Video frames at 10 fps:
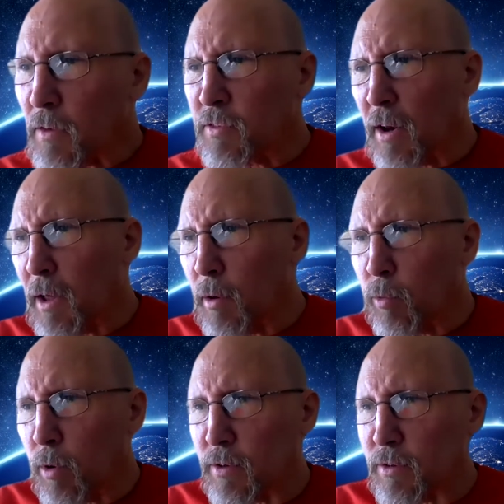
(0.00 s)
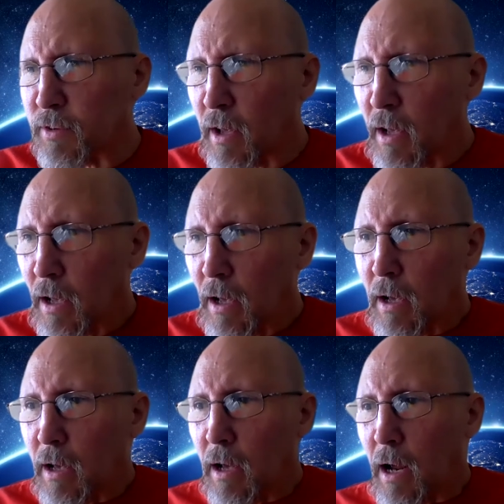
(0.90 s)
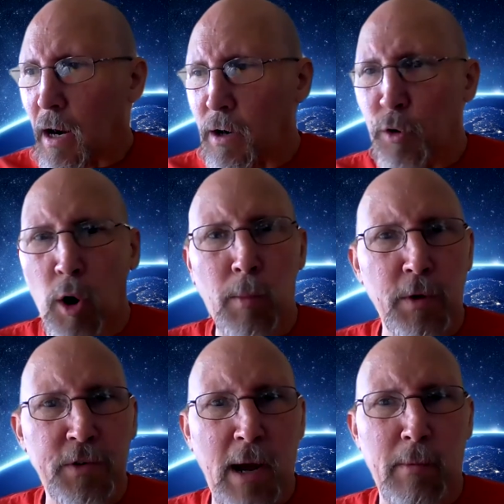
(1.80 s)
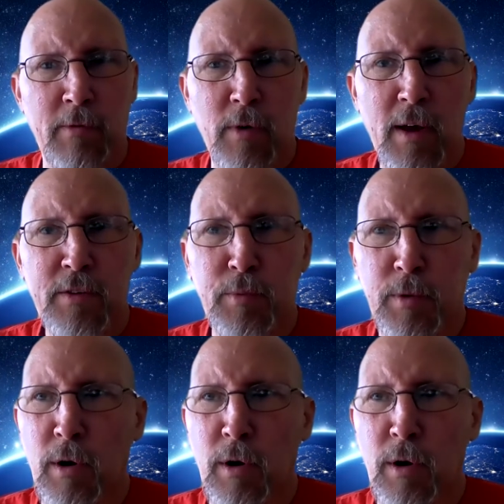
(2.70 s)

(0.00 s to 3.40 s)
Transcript: Sunday was our normal time of rest.